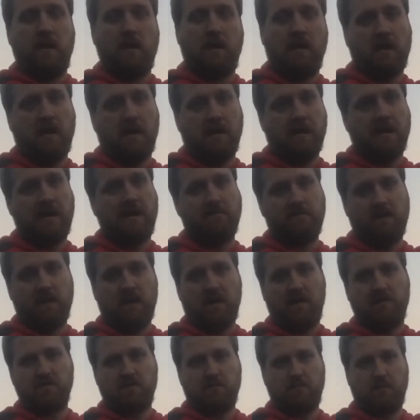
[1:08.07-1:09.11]
and I have a
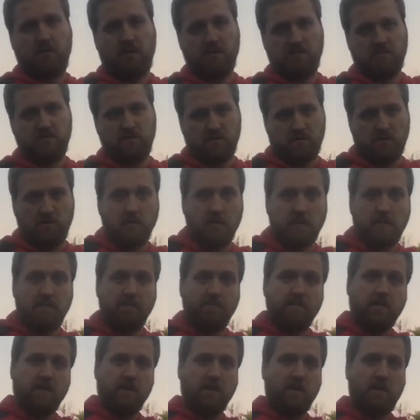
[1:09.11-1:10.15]
hyzer putt, so
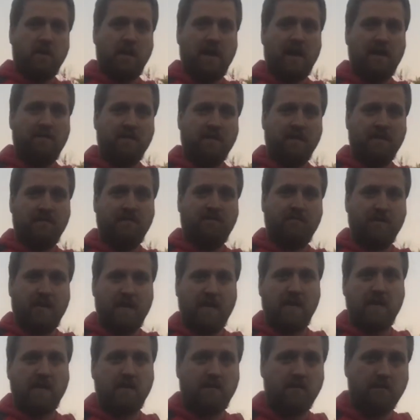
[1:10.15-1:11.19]
having it
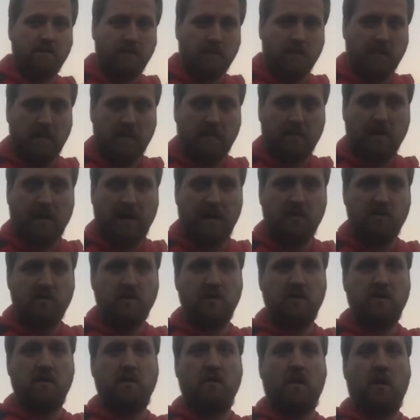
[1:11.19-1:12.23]
fade and crash
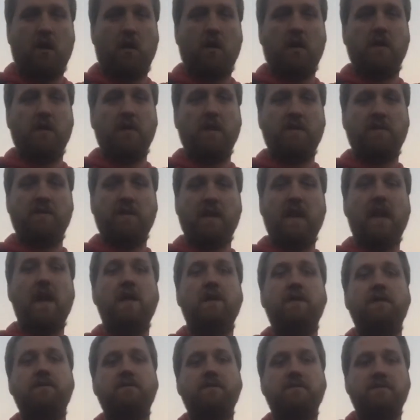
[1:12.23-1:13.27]
in hard at the
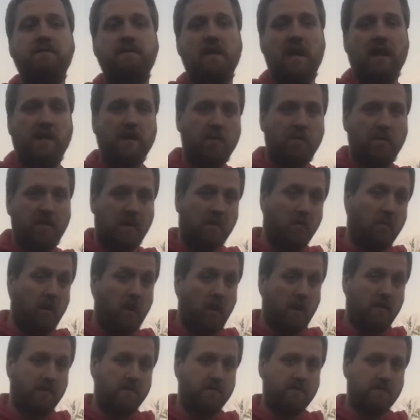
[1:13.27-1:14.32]
end is exactly what I
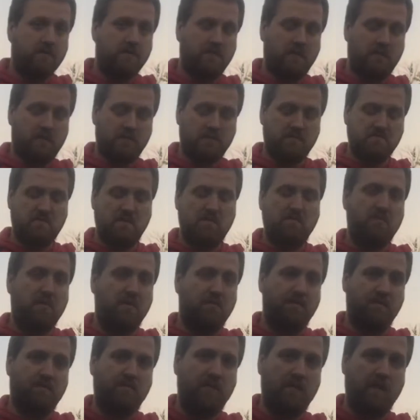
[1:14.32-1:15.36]
want. So it's been
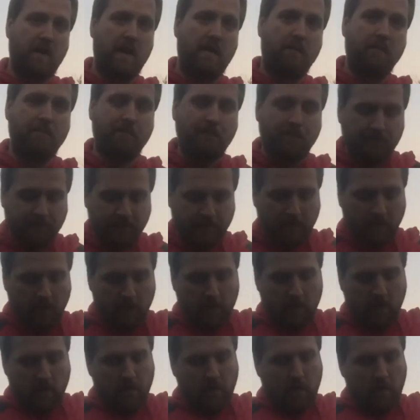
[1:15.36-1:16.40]
perfect for
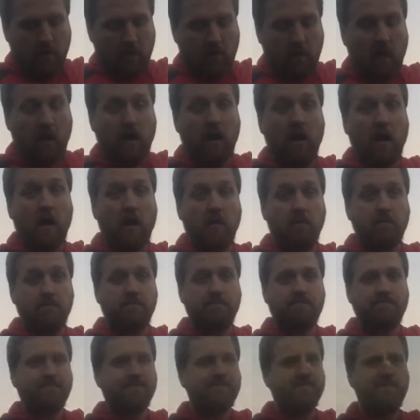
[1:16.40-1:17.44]
that.
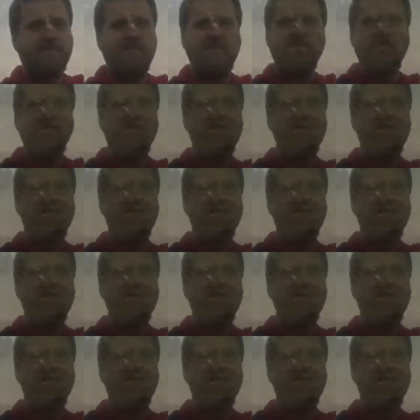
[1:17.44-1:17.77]
This